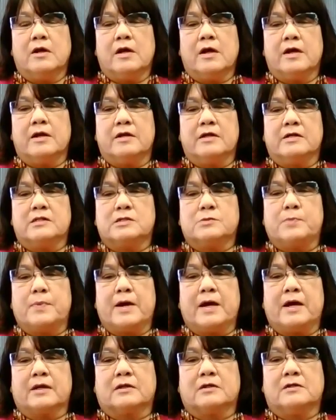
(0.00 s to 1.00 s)
and
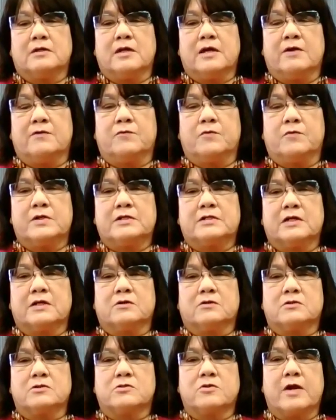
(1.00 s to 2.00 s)
inspect every
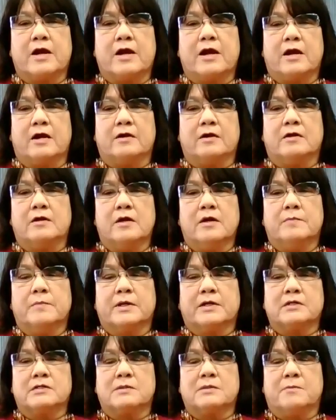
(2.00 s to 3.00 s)
single strand,
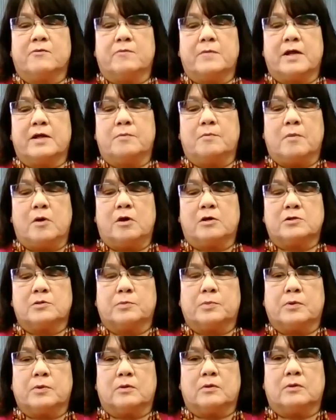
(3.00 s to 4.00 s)
because some of them had
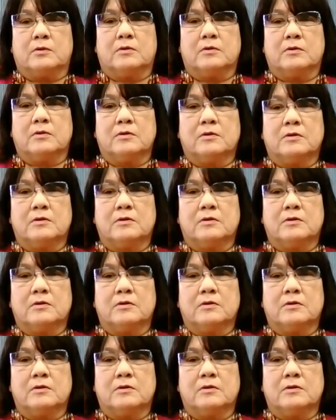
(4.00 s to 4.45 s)
multiple